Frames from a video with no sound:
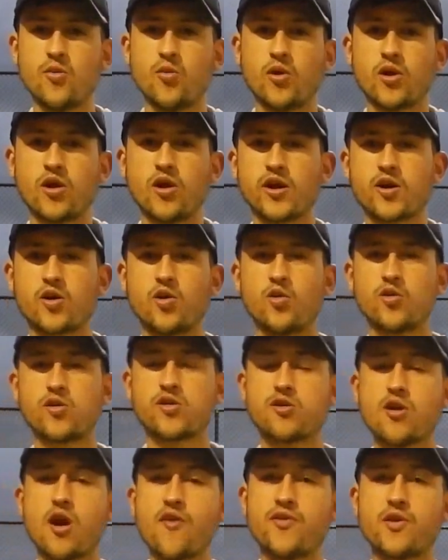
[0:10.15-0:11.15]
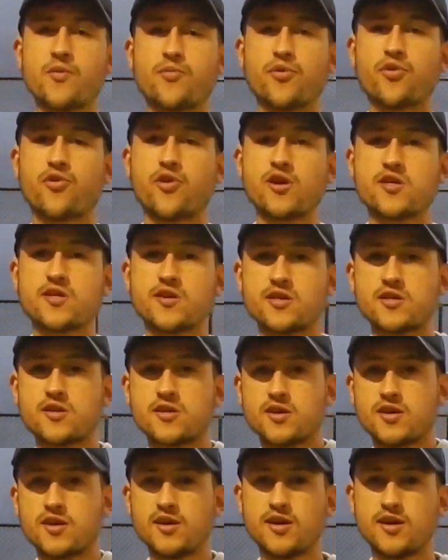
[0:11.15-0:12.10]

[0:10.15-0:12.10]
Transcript: what I call serving progressions.